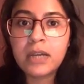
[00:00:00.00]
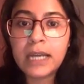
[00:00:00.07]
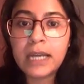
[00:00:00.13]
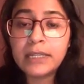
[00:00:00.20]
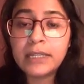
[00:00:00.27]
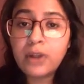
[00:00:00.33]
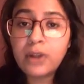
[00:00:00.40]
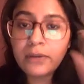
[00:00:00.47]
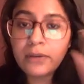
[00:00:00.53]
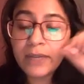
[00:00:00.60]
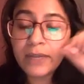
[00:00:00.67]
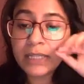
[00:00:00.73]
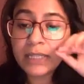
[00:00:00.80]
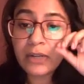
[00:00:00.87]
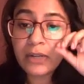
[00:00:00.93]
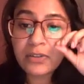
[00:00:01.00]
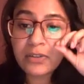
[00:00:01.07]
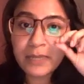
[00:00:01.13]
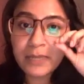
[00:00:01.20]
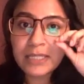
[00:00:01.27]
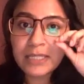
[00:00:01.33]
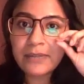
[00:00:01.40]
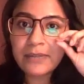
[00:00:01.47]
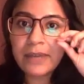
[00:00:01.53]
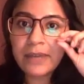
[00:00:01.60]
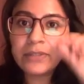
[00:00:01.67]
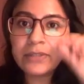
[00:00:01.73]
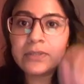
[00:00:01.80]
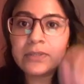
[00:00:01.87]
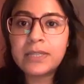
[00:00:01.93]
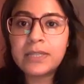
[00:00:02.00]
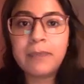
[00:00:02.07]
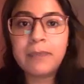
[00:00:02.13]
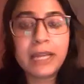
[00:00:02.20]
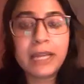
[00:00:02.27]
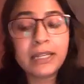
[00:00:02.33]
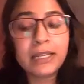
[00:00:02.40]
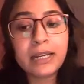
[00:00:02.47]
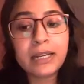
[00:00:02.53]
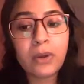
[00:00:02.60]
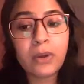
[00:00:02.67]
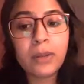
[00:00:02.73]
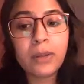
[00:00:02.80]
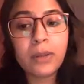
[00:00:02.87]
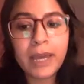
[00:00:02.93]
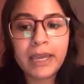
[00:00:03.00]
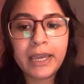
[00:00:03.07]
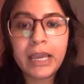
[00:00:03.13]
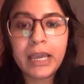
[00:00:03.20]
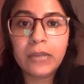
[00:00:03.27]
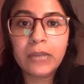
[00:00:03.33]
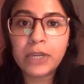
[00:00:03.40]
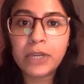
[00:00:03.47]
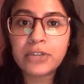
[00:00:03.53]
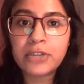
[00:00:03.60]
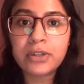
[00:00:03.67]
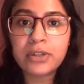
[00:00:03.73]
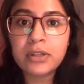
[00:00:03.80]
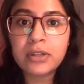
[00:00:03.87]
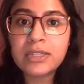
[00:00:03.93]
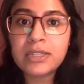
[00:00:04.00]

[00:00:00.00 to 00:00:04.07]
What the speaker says: I did not find that offspring survival was impacted at all by egg allocation,